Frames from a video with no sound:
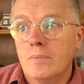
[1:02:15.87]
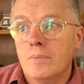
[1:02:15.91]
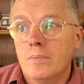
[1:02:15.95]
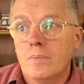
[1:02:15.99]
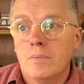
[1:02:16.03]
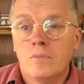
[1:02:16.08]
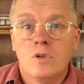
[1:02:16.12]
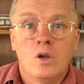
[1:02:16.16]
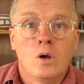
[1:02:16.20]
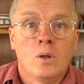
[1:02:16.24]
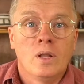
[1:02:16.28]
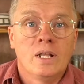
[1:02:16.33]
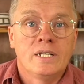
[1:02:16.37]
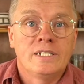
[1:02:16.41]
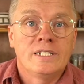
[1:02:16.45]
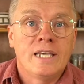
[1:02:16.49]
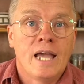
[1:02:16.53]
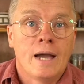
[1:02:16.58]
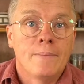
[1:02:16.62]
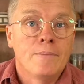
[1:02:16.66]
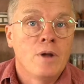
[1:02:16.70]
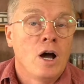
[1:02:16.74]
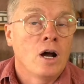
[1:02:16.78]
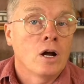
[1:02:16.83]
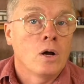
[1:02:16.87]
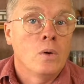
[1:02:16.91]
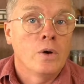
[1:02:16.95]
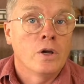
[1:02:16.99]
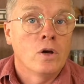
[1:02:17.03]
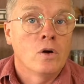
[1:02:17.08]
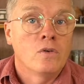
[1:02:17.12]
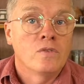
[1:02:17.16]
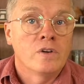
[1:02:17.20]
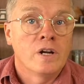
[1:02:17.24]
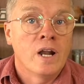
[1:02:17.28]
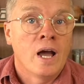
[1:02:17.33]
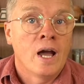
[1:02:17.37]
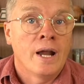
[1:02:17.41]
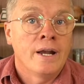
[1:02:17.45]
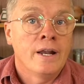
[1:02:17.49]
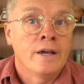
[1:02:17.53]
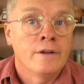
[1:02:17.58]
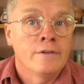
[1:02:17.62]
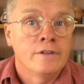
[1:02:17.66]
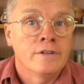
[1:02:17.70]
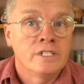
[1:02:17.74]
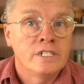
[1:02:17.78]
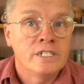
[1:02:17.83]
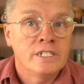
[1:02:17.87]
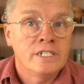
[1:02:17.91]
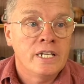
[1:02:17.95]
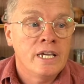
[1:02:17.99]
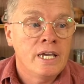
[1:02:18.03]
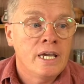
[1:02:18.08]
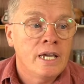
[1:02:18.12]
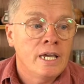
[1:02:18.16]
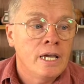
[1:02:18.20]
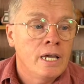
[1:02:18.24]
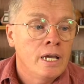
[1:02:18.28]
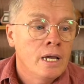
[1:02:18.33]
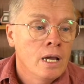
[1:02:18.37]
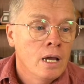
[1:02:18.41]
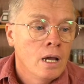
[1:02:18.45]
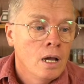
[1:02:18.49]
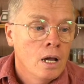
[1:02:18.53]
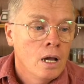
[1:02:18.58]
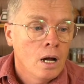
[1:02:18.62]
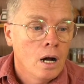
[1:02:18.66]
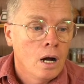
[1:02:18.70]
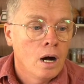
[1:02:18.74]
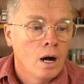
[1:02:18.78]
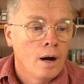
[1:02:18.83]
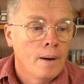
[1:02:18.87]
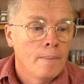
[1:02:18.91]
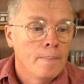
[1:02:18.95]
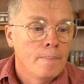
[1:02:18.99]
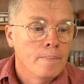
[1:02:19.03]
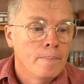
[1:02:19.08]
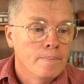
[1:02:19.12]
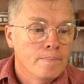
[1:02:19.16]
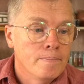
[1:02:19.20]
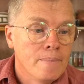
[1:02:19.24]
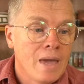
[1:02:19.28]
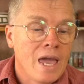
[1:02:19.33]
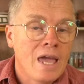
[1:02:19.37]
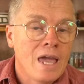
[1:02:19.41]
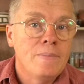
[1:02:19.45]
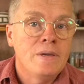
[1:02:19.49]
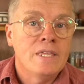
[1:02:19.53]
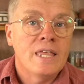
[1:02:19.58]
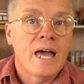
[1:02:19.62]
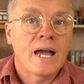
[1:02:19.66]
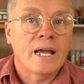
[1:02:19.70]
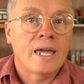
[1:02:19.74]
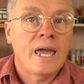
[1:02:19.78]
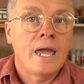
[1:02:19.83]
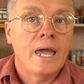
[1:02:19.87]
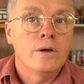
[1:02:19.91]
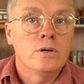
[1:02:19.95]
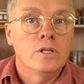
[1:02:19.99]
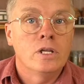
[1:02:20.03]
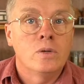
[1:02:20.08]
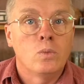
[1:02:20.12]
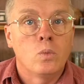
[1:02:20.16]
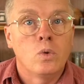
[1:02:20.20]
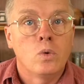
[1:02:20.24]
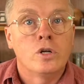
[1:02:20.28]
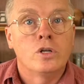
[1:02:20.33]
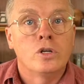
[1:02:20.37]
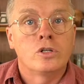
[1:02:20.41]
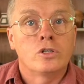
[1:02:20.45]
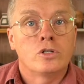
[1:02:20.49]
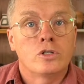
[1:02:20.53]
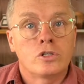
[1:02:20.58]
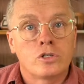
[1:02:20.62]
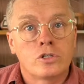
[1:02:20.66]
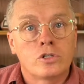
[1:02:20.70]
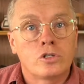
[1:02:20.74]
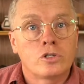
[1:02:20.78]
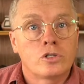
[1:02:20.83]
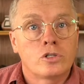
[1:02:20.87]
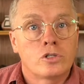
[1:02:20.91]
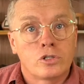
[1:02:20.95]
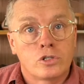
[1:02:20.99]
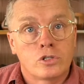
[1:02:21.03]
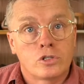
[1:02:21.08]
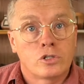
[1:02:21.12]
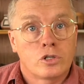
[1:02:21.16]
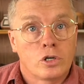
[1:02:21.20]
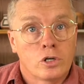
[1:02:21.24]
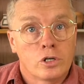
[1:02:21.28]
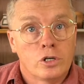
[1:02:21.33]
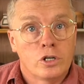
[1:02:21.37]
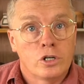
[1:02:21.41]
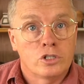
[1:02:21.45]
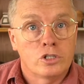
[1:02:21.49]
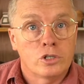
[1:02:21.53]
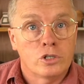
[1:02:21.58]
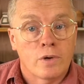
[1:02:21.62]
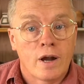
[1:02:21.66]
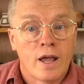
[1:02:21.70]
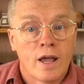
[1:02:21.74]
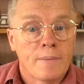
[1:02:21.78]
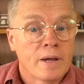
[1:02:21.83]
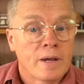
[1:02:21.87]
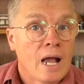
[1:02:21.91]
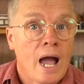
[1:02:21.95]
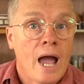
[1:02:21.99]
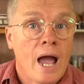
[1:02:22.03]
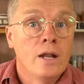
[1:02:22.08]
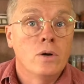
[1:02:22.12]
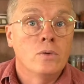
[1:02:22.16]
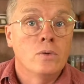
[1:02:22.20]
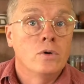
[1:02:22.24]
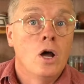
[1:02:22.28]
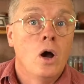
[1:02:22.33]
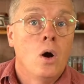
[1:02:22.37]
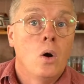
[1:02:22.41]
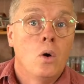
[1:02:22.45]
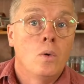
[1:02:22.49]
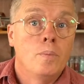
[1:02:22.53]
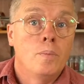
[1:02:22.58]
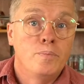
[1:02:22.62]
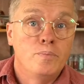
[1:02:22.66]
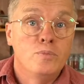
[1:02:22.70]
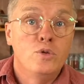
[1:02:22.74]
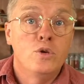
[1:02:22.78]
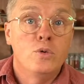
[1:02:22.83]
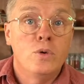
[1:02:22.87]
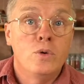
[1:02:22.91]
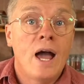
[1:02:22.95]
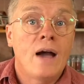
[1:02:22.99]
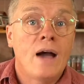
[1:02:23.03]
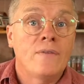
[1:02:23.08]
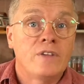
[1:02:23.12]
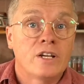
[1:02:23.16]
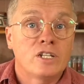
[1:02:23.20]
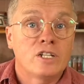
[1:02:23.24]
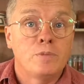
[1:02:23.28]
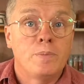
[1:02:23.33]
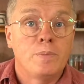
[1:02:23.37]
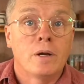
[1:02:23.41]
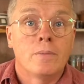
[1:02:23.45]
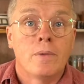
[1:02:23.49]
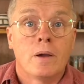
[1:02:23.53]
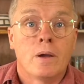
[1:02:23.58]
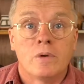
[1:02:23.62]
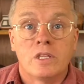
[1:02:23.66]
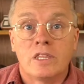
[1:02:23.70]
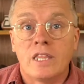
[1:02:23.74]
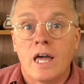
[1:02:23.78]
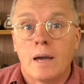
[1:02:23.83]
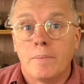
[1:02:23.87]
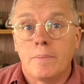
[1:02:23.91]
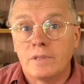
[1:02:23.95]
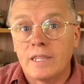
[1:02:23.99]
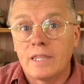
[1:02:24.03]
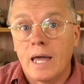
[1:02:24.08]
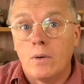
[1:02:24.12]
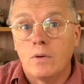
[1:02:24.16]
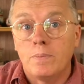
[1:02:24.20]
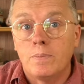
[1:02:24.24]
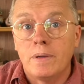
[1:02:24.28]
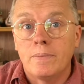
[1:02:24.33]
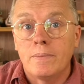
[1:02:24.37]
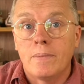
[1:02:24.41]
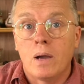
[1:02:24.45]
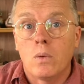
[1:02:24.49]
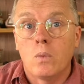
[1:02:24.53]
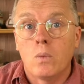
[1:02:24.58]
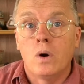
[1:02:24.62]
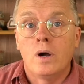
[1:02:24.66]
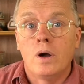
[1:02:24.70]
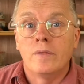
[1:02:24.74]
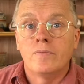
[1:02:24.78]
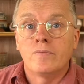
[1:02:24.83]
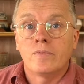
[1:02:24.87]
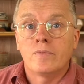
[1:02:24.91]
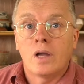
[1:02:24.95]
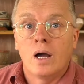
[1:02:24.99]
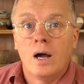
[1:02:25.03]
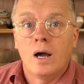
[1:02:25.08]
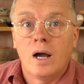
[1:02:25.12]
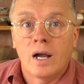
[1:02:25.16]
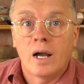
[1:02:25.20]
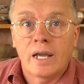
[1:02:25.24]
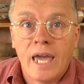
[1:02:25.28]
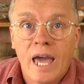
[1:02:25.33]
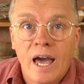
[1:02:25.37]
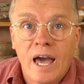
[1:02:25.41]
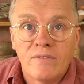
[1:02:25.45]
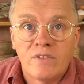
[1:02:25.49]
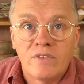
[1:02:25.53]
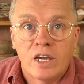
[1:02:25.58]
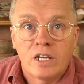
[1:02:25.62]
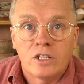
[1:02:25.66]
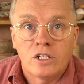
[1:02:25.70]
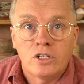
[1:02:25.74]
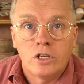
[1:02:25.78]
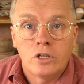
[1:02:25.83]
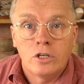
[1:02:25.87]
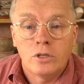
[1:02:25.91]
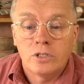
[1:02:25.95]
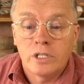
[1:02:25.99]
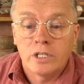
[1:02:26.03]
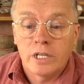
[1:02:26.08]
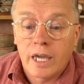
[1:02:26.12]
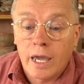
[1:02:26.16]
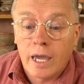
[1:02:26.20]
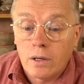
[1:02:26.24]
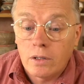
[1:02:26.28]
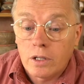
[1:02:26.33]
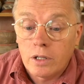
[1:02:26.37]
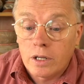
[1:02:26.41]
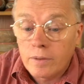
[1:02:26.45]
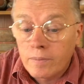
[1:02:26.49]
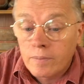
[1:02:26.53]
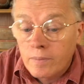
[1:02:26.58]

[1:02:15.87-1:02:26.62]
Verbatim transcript: you know, let's say I'm not going over 900 C, um, maybe that kaolin wouldn't turn to ceramic. I don't know. You would have to experiment with that. But that would be my one uh, caveat to using kaolin.